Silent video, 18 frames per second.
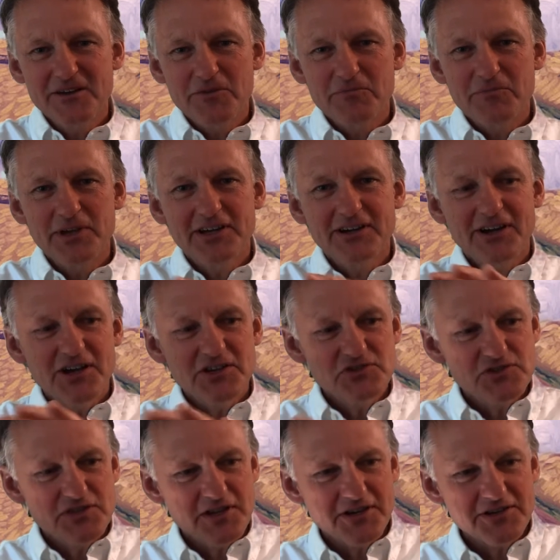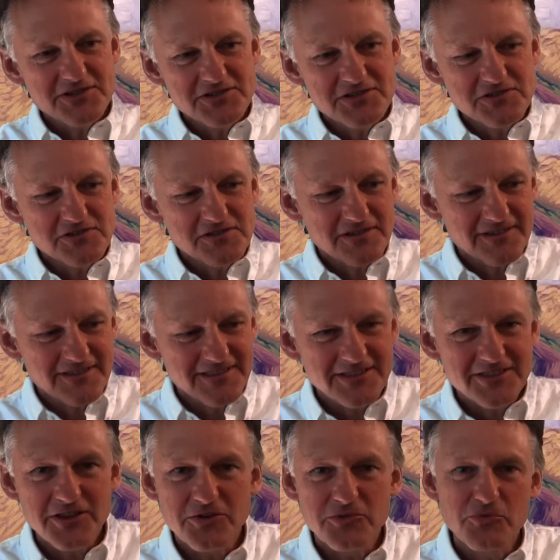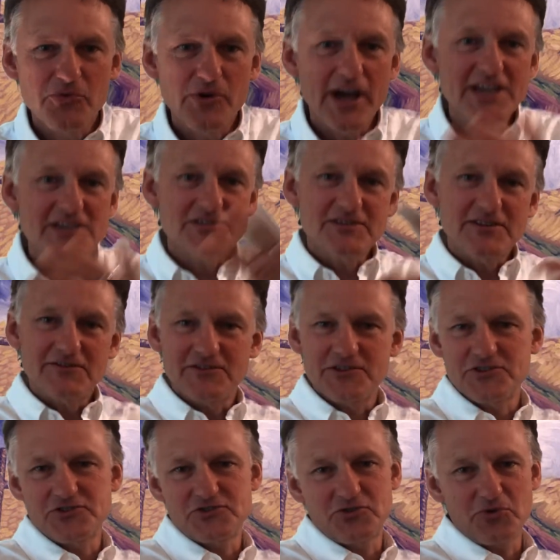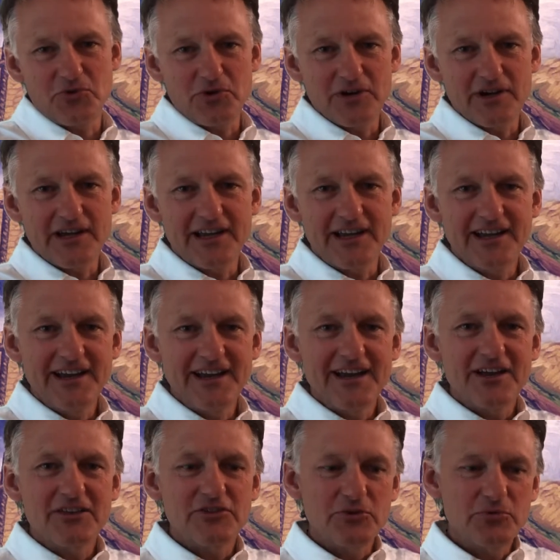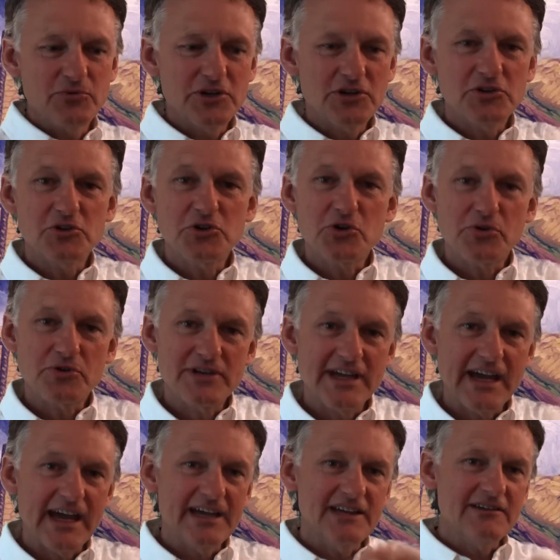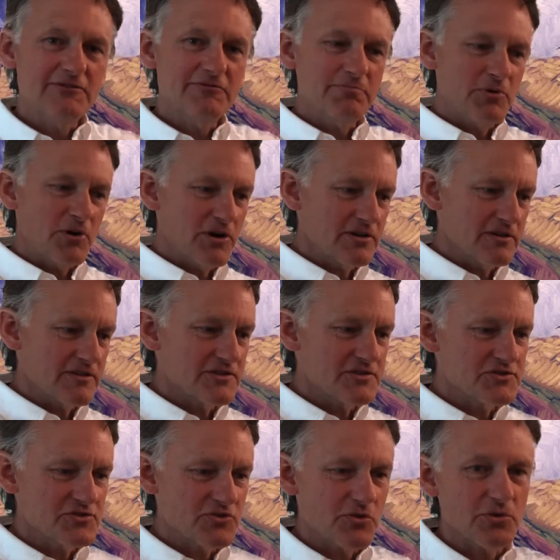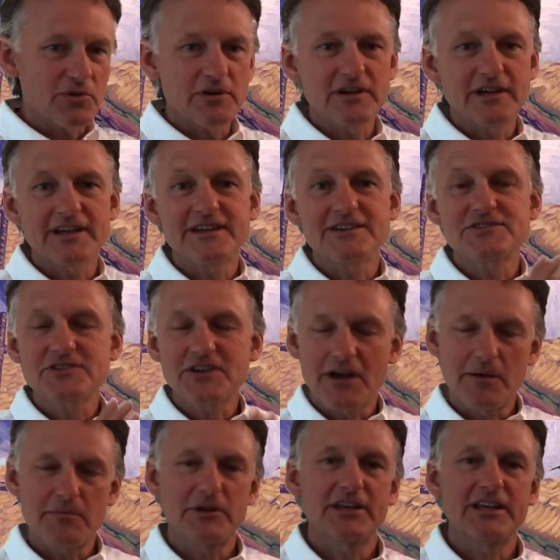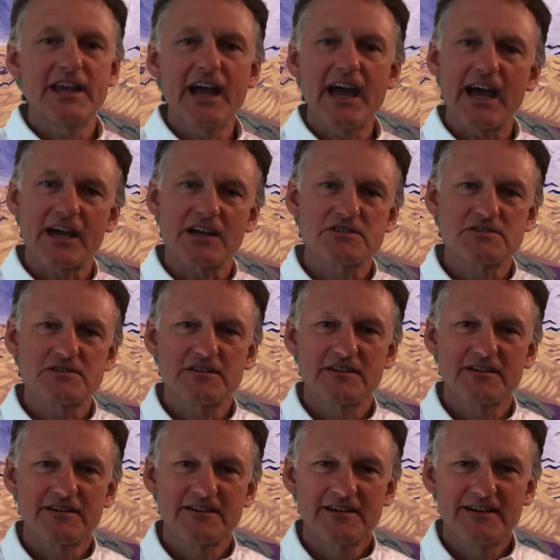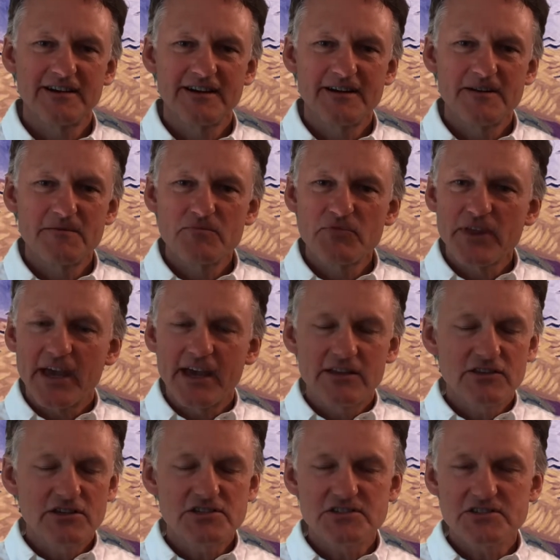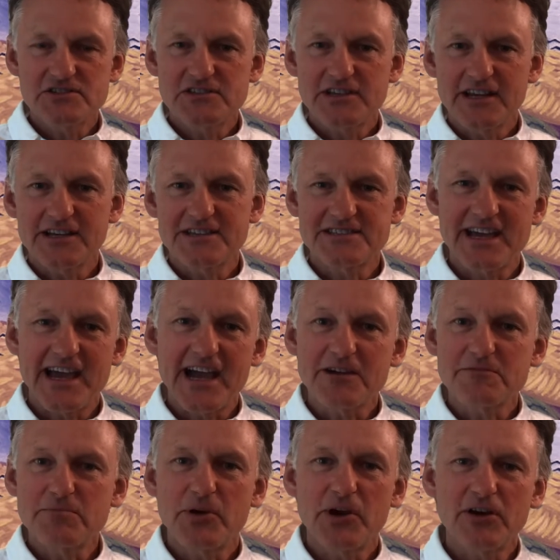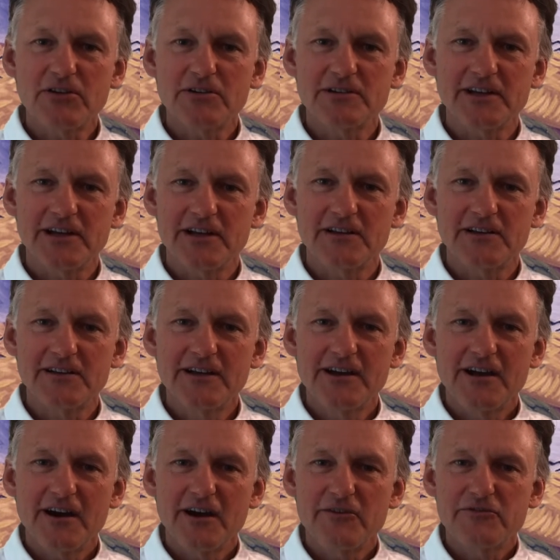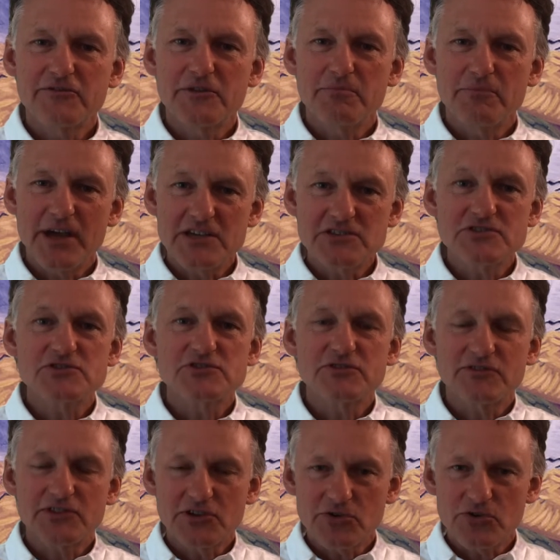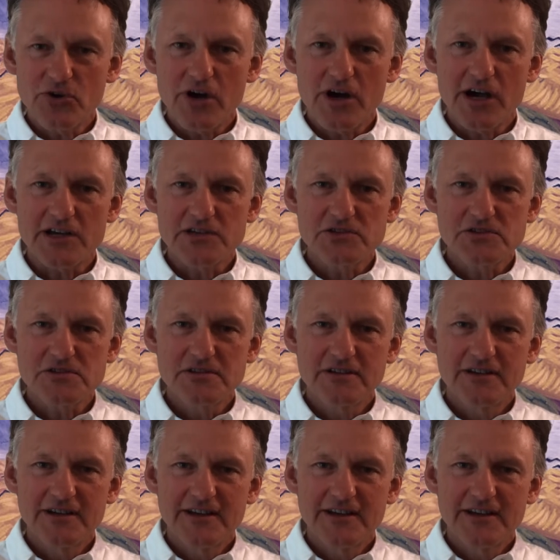because there's the rest of the story, the real creative part of the story is coming next. And this is an exact parallel of the message of the cross.